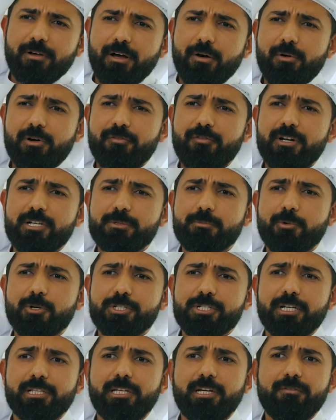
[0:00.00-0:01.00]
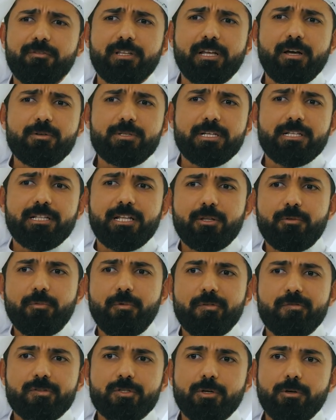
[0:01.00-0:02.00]
our first project, 3,000, that
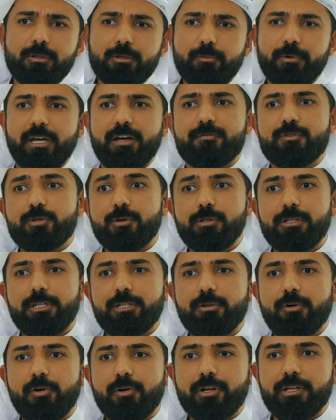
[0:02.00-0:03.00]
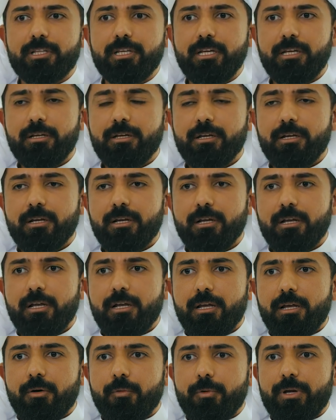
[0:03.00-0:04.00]
we've sold. We have sold it already.
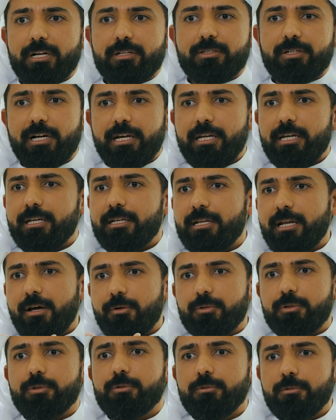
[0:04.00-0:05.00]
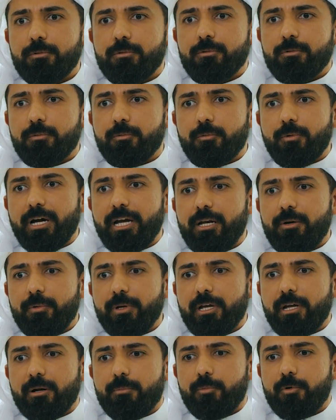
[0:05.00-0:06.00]
We are trying now while
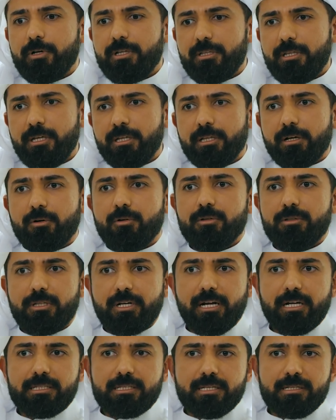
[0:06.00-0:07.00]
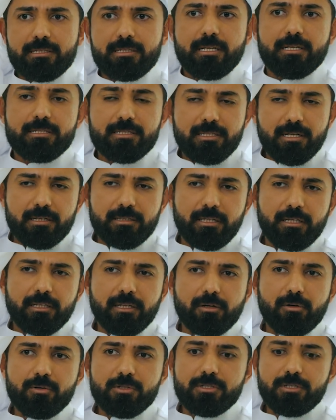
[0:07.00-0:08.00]
we are appointing the contractors and starting
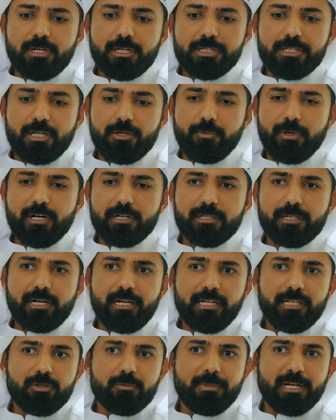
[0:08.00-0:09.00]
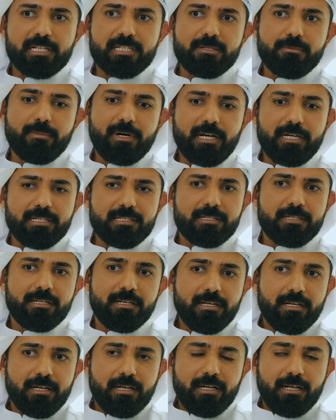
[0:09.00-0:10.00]
the construction, we are trying to maximize.
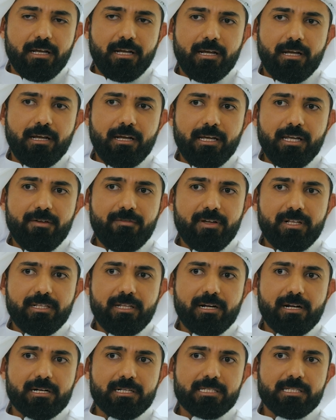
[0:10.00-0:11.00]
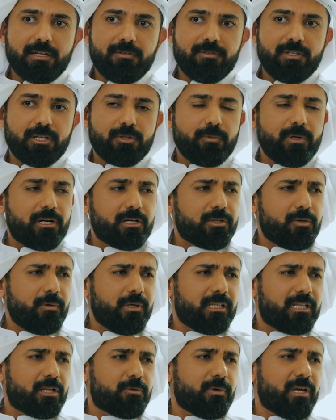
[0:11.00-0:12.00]
Even there are stuff that we are
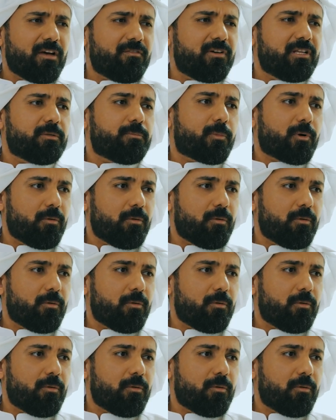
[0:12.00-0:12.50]
doing that we haven't